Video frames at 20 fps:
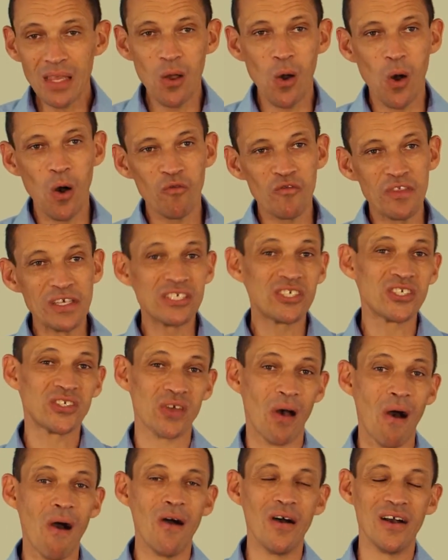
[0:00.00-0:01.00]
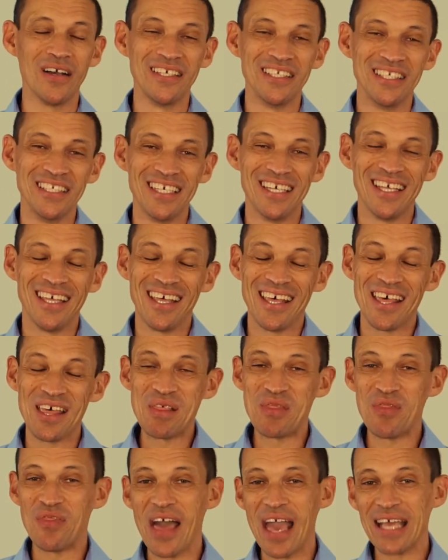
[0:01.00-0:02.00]
of this song
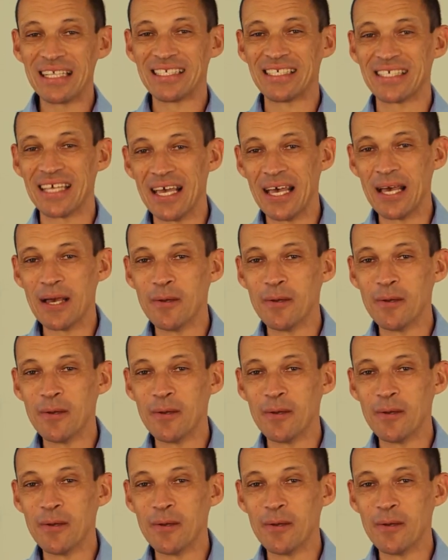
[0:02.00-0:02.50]
that